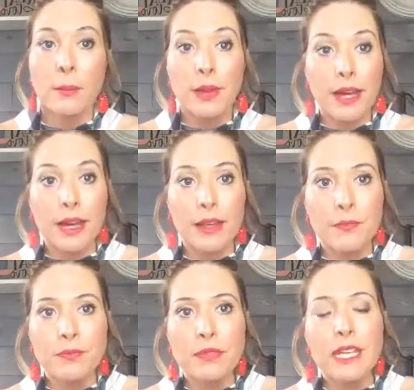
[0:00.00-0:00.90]
But
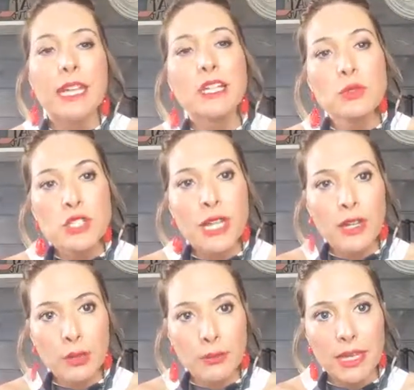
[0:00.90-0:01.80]
can you
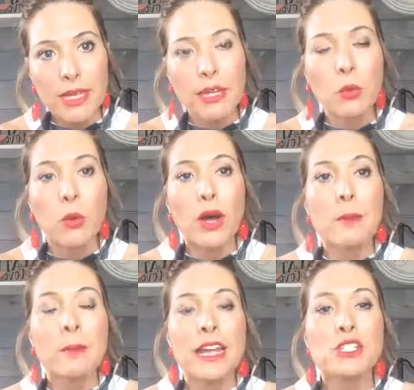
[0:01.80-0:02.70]
tell me
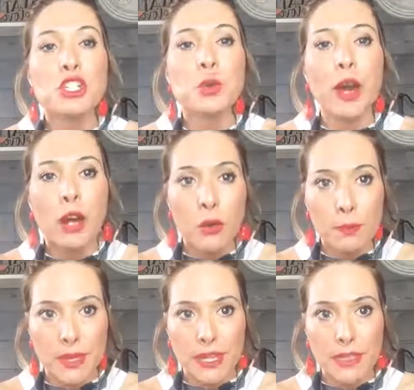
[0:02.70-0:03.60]
what made you
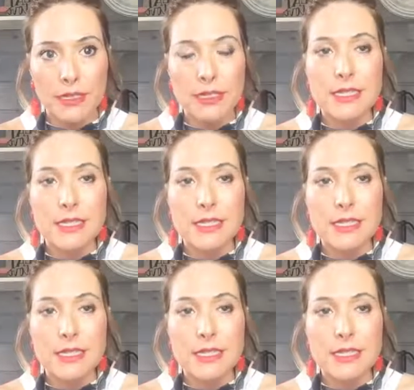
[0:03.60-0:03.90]
open